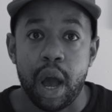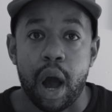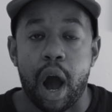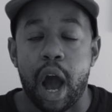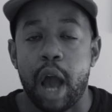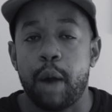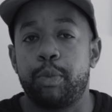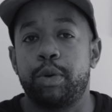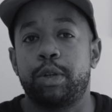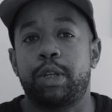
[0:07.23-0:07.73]

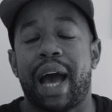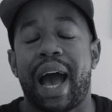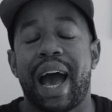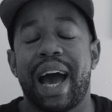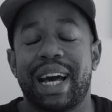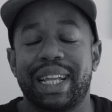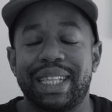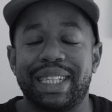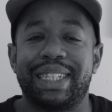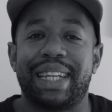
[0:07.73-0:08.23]
I would
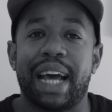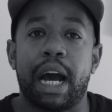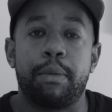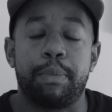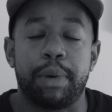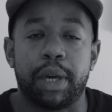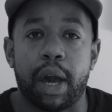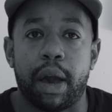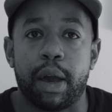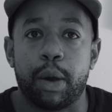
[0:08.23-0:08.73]
hands down
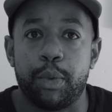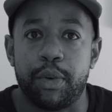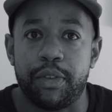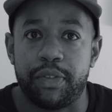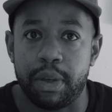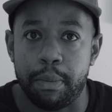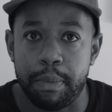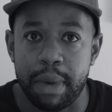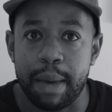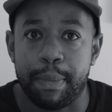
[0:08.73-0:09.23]
be going
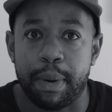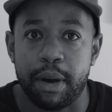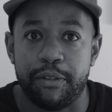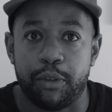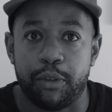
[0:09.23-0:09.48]
with the Meepo